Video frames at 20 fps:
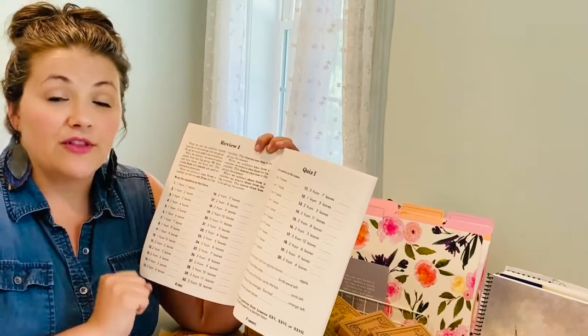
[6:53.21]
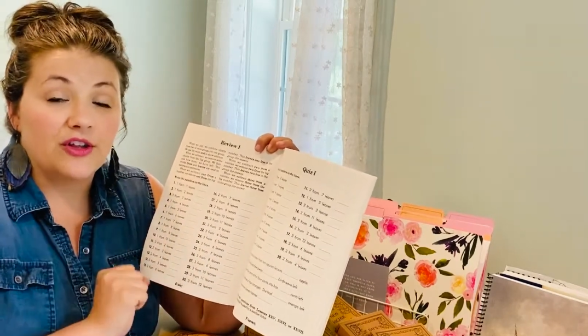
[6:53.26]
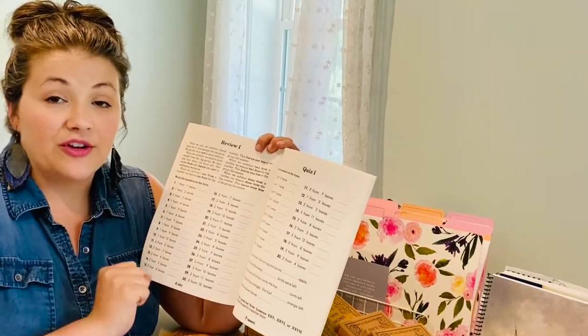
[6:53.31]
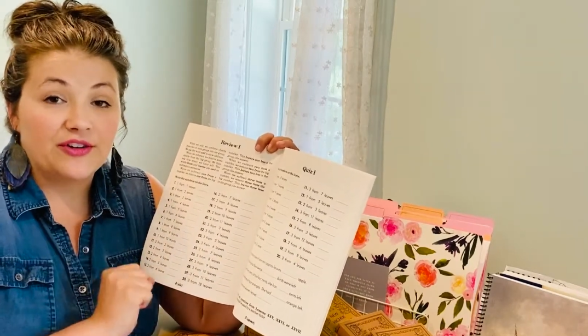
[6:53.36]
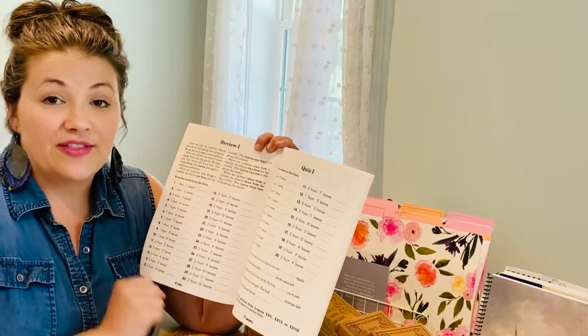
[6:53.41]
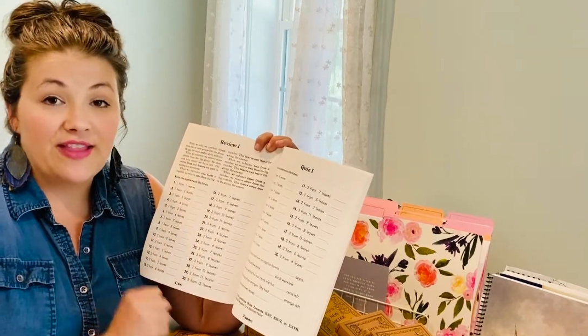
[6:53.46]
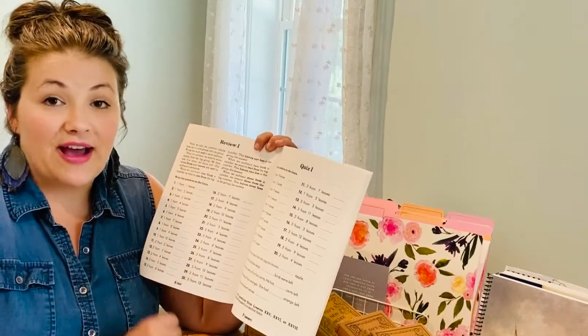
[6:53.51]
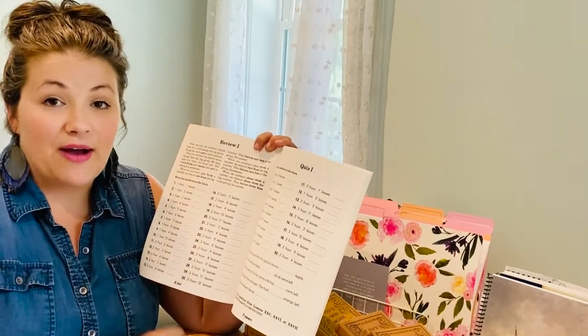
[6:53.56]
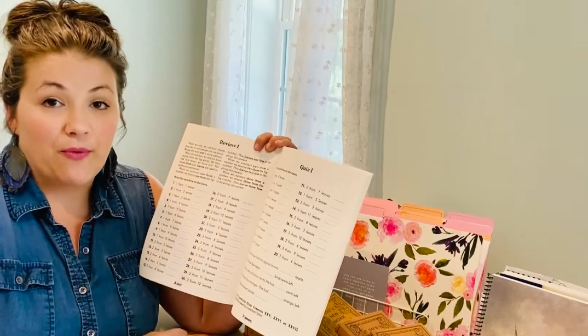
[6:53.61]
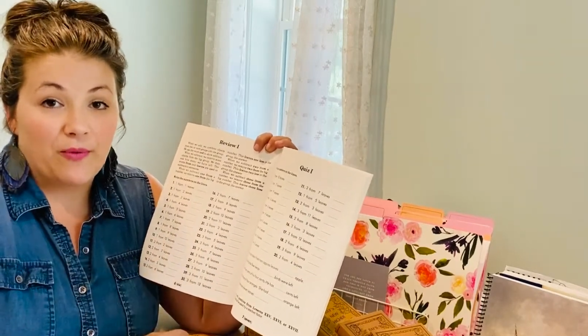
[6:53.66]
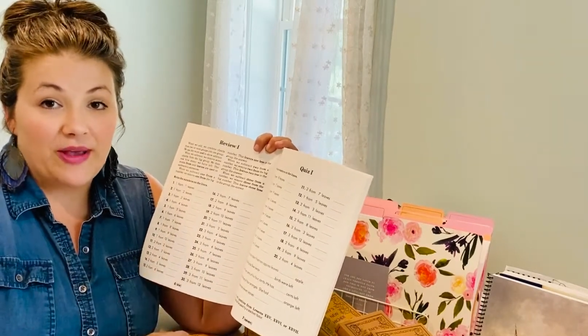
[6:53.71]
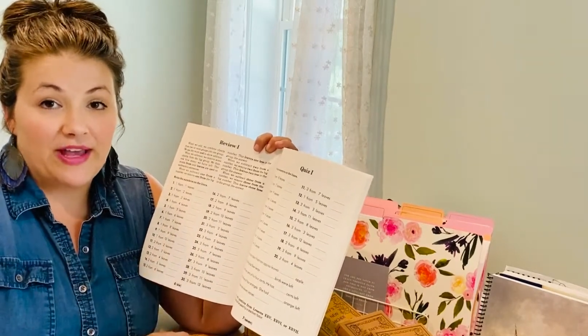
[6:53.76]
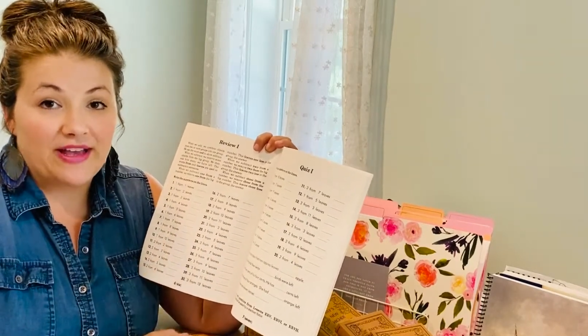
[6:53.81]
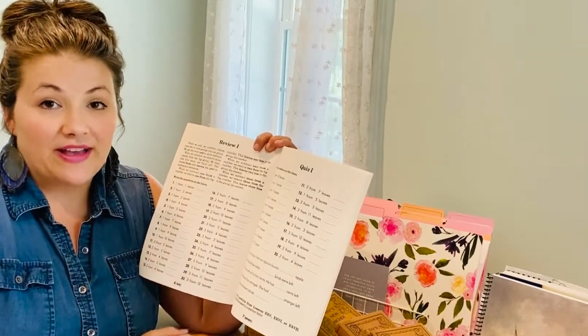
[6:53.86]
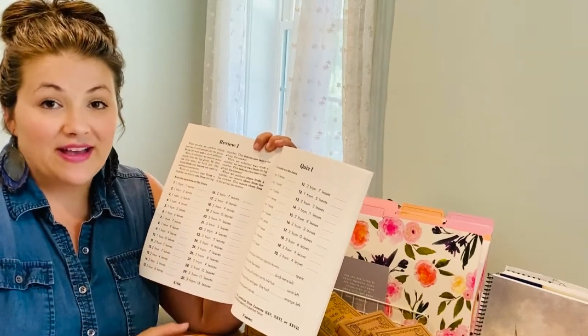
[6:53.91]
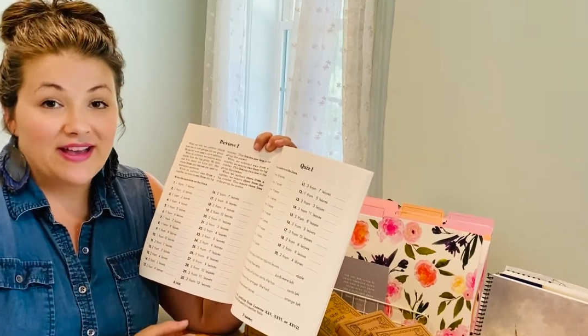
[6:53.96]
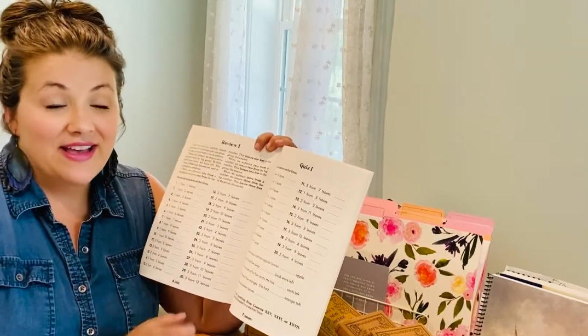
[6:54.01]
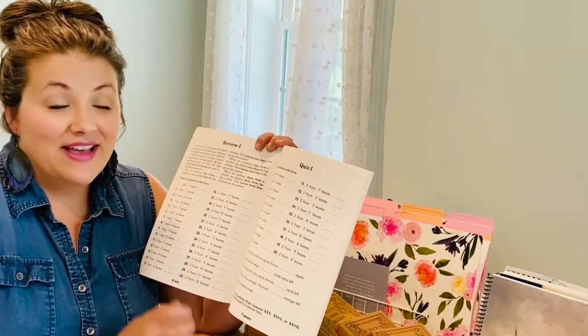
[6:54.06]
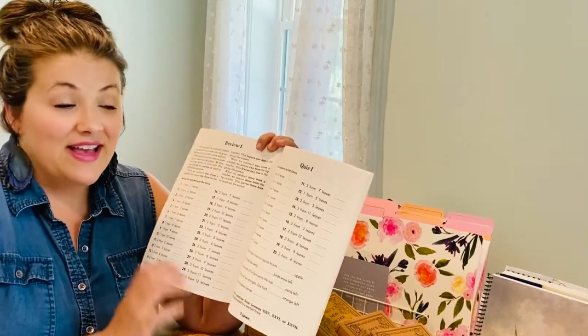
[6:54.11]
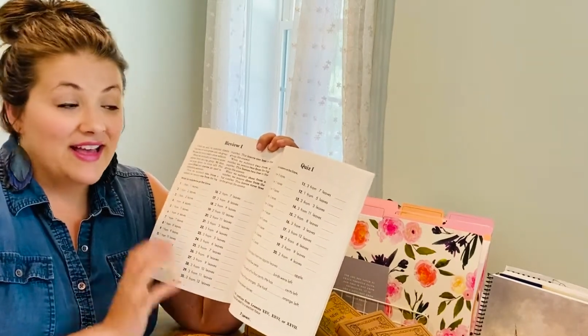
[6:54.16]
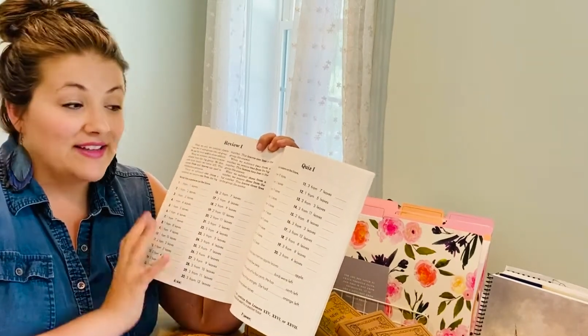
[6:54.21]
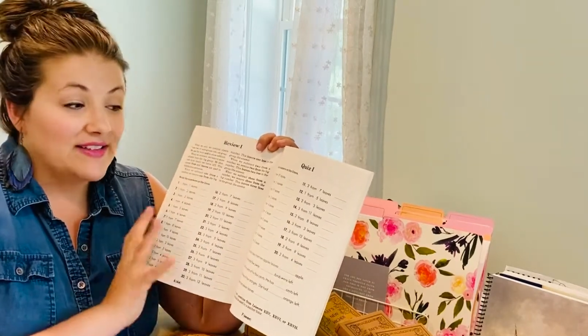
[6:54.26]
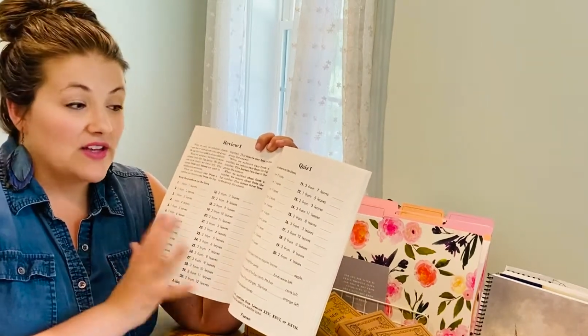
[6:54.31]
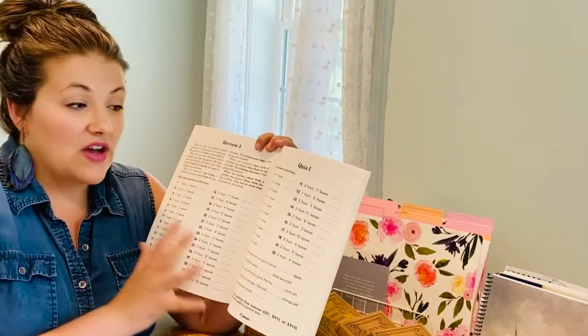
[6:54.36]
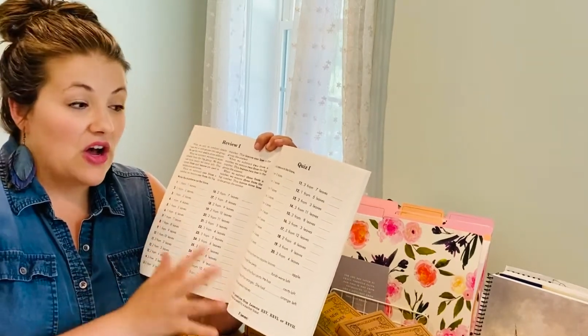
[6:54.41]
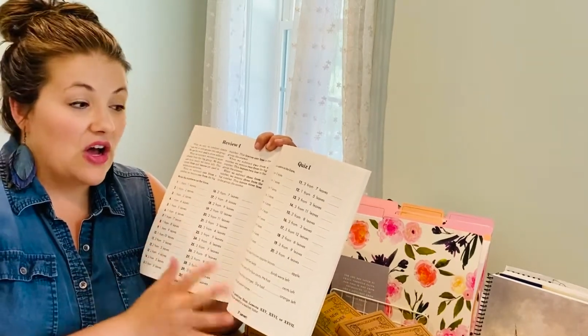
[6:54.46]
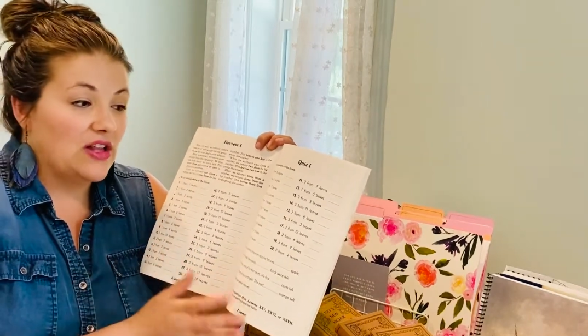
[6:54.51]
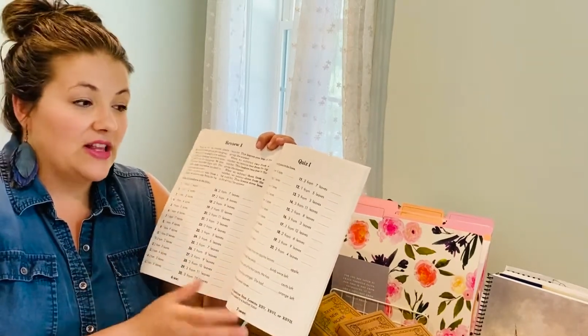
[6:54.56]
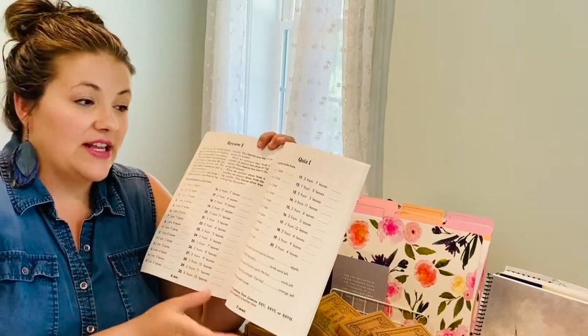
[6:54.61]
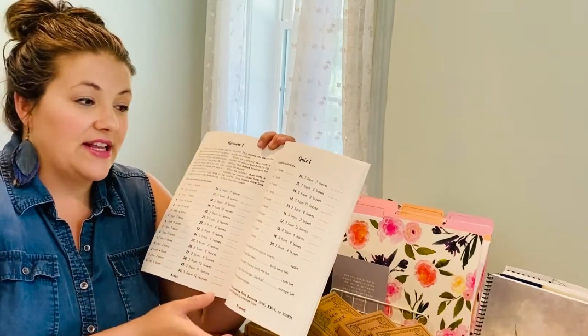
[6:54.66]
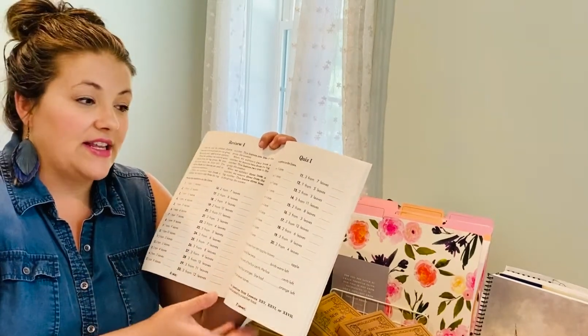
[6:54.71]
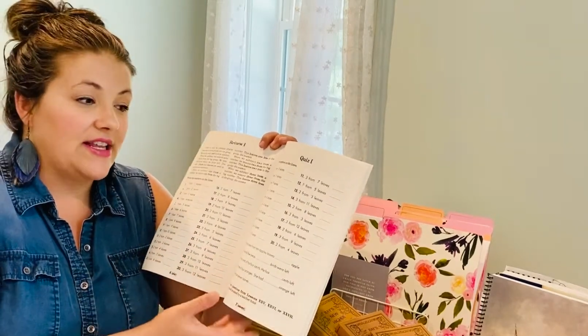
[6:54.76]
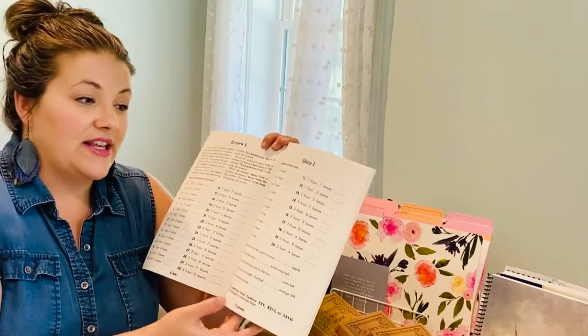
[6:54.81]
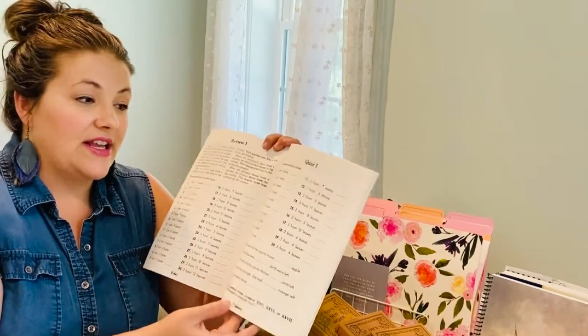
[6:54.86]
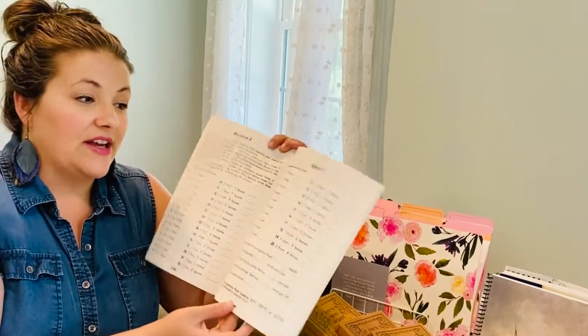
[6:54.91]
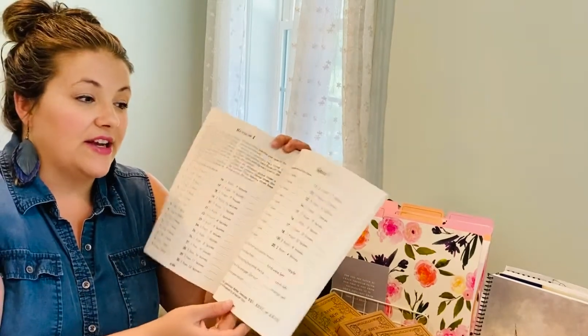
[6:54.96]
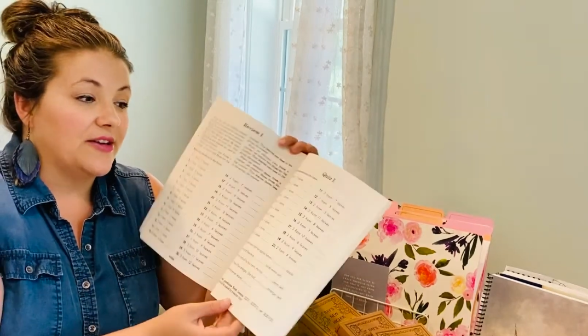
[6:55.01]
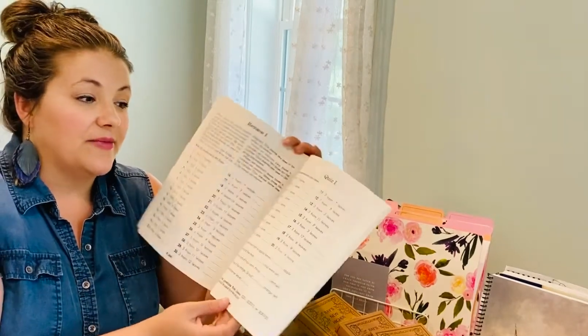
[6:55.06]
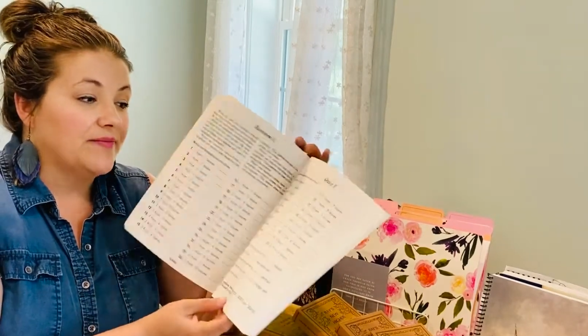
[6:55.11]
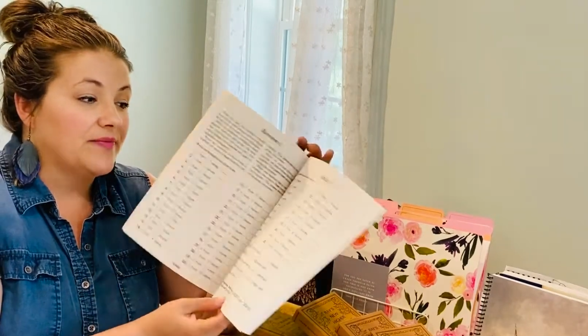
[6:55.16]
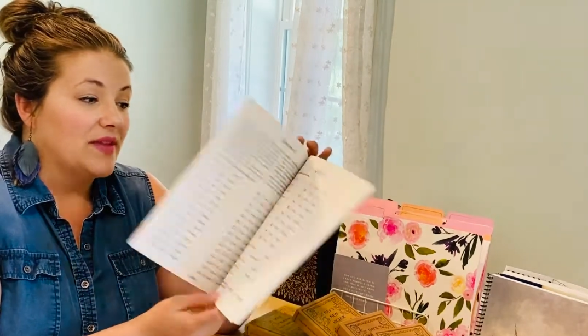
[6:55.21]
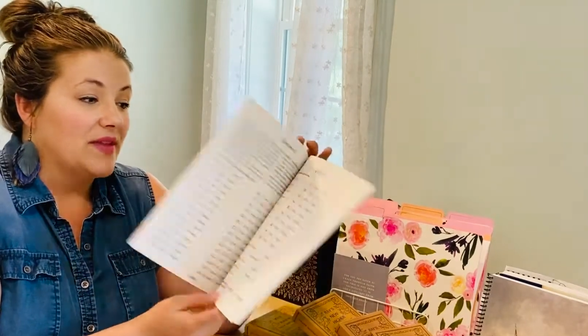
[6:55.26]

learned that week. It's all in here.